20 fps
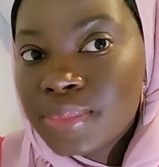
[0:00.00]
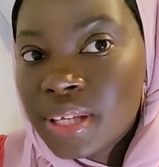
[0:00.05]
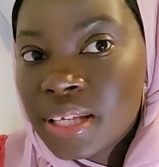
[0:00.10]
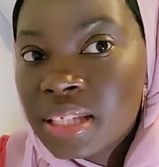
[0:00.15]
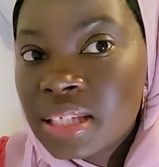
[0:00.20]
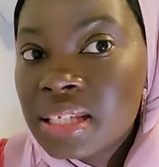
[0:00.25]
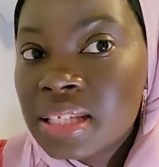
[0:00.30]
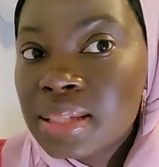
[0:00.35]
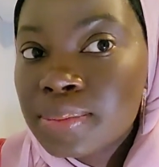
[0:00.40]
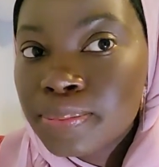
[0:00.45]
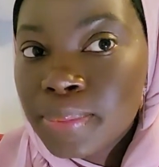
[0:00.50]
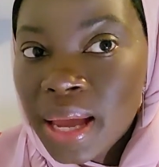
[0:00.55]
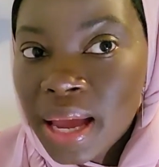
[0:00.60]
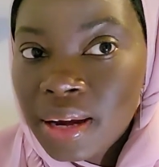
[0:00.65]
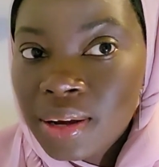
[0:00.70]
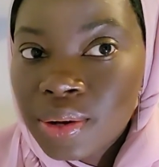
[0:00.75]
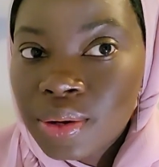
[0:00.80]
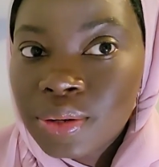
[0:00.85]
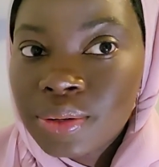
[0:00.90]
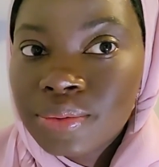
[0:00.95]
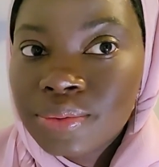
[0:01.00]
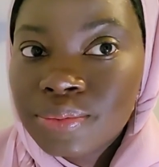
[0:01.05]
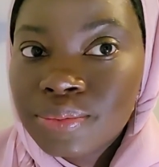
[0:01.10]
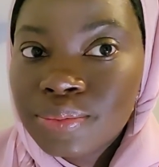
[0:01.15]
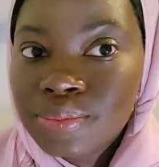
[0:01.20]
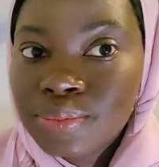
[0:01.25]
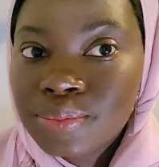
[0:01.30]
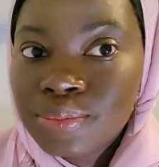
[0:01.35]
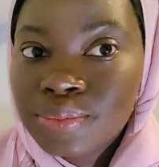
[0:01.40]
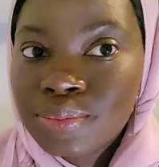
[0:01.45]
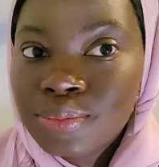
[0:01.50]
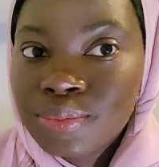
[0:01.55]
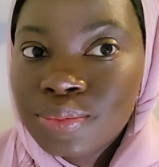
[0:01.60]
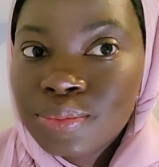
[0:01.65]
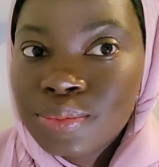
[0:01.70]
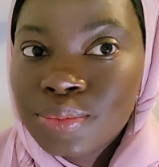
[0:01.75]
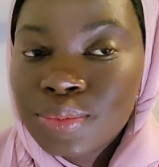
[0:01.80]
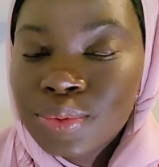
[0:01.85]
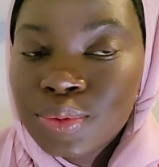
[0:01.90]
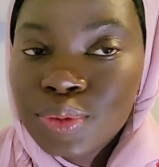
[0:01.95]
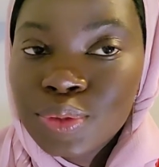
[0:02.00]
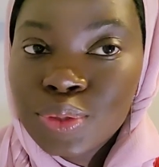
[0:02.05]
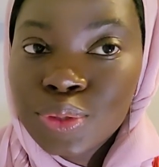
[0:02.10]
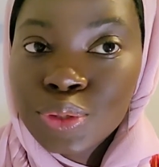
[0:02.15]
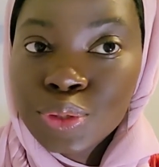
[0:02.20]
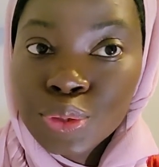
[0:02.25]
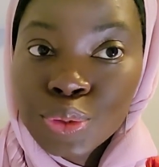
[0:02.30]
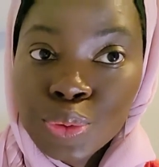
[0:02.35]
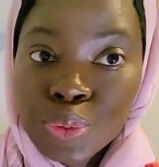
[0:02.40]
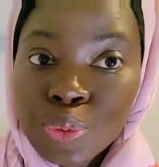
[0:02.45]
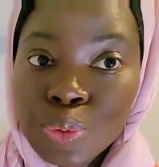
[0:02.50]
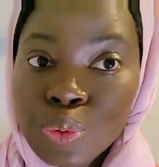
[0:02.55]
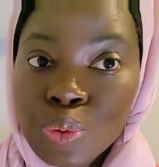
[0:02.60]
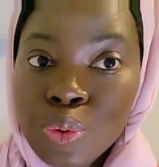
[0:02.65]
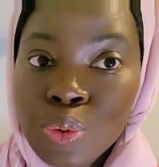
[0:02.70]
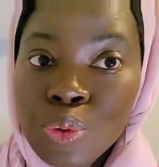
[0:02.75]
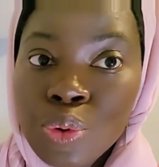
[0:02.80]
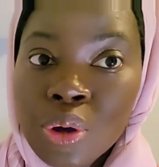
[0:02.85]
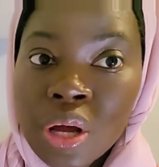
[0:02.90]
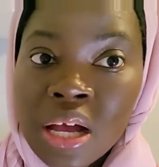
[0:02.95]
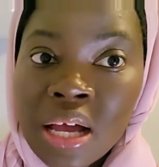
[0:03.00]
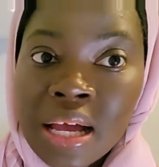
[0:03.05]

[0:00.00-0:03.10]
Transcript: it is better to